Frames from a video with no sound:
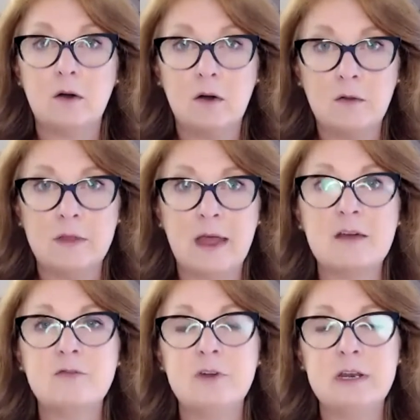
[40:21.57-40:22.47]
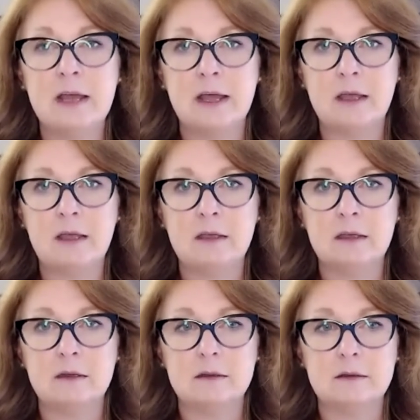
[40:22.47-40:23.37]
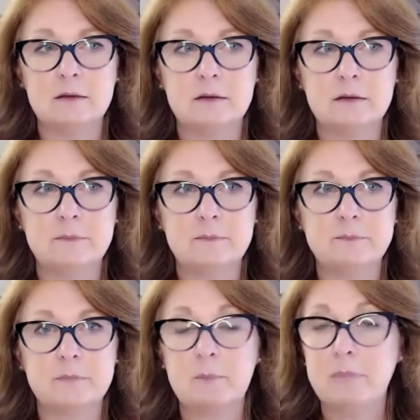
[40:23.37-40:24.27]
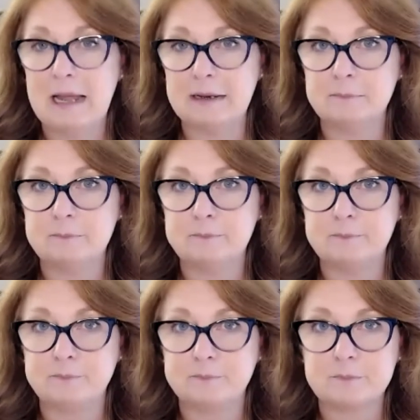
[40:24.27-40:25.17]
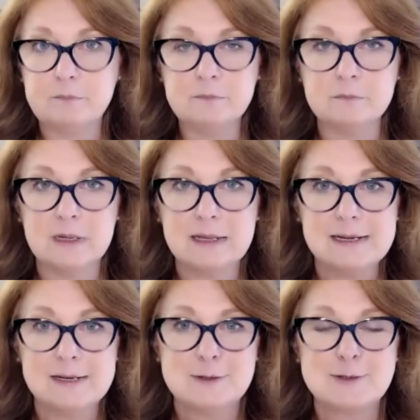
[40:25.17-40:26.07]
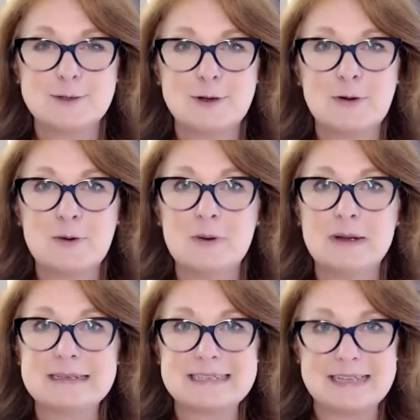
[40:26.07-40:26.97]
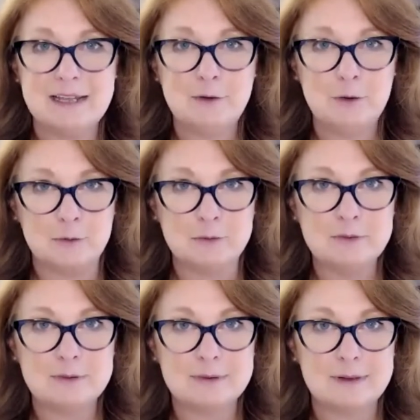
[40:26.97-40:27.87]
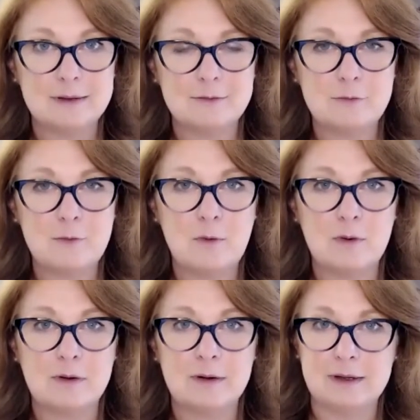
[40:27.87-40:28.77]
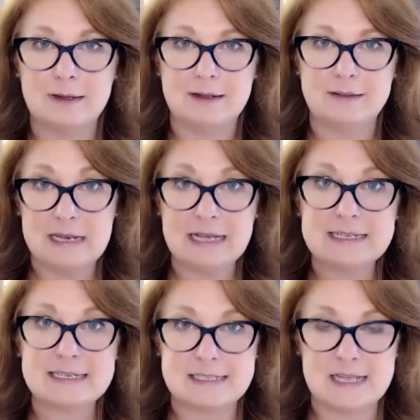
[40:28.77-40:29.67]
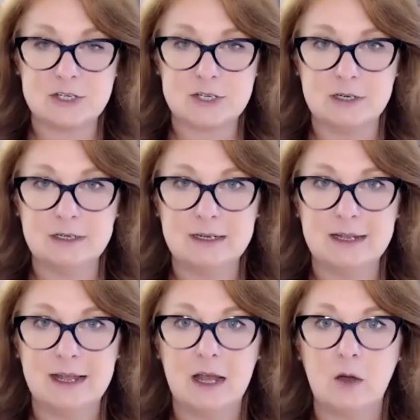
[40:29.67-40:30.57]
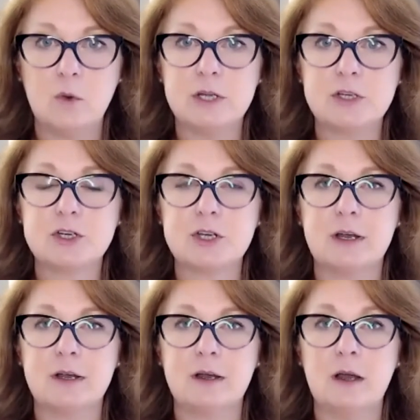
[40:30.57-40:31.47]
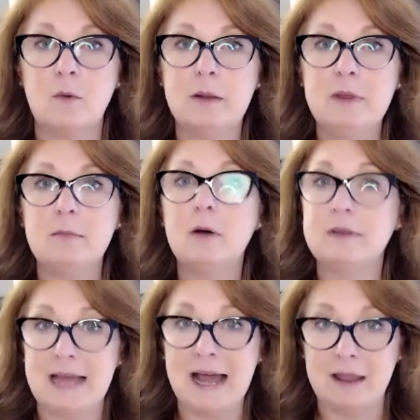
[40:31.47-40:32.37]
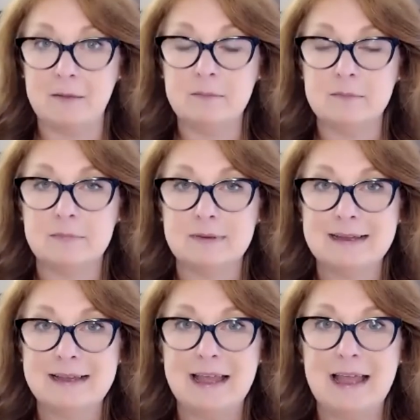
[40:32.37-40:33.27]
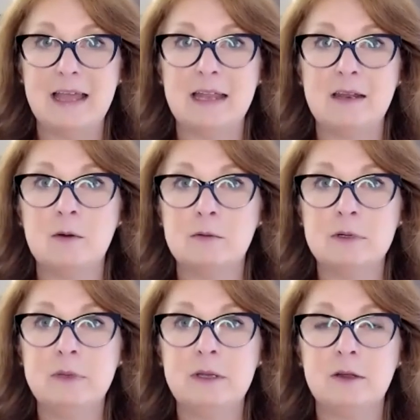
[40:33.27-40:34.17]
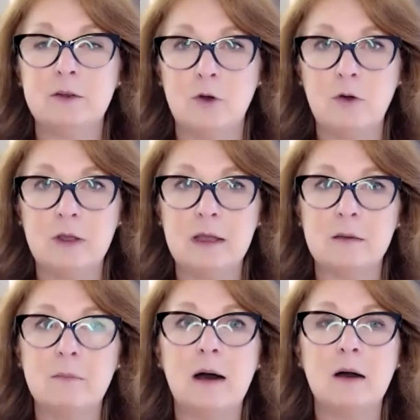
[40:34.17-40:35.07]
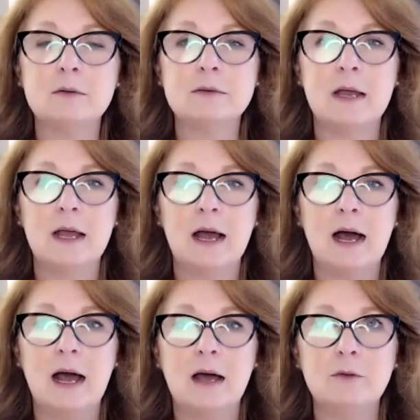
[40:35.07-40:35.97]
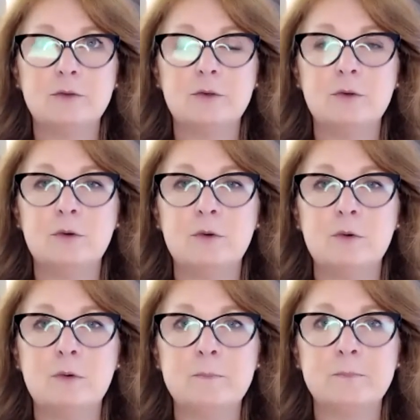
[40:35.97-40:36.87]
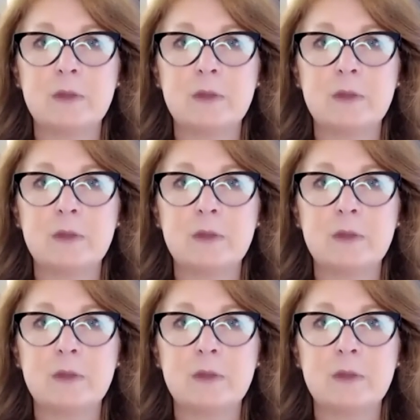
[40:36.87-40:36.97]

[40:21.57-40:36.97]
on the everyday plan. So stay tuned for the next session, which will be about time, and we will be talking about how to